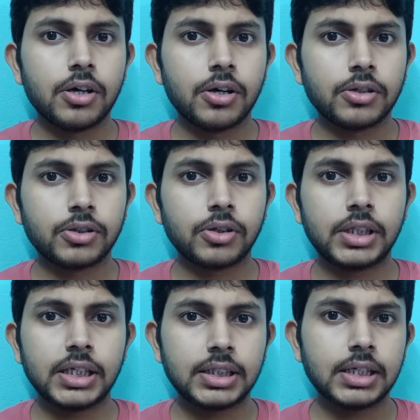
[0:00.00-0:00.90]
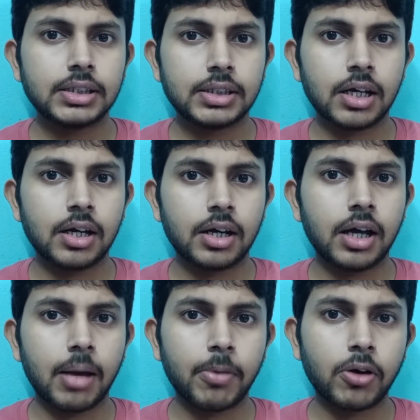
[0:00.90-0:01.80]
So, this is
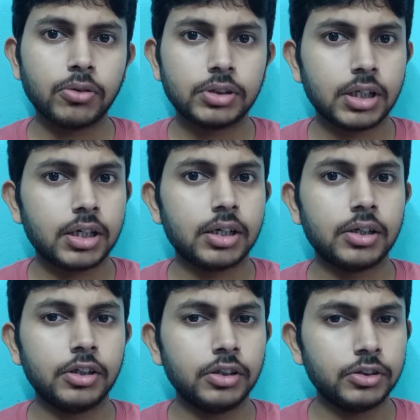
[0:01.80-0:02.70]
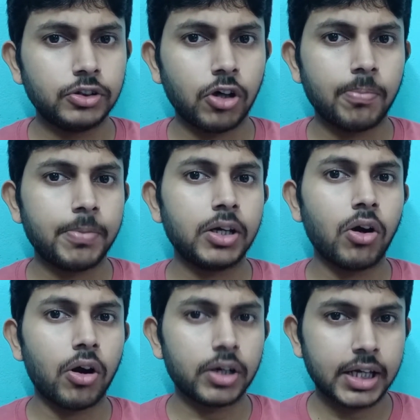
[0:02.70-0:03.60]
about the topic
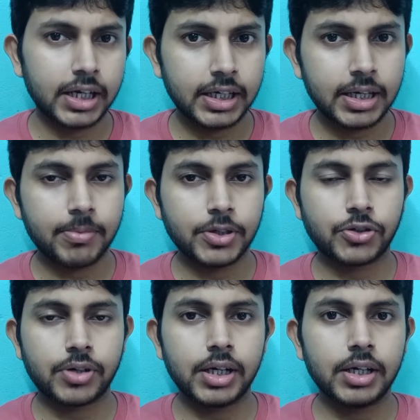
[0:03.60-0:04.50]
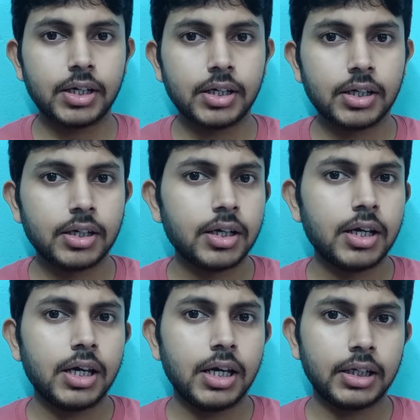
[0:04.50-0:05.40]
organic chemistry
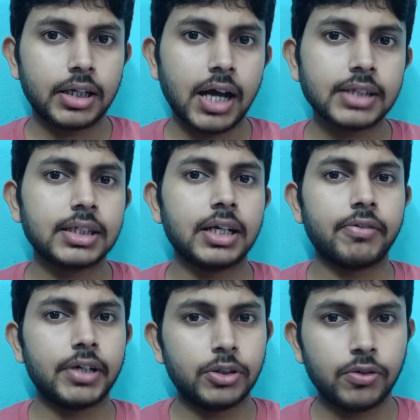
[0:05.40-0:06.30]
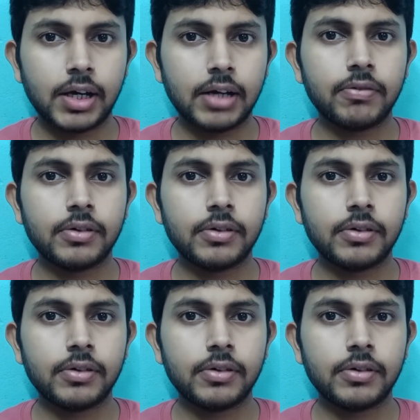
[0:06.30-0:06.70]
in class 11 12.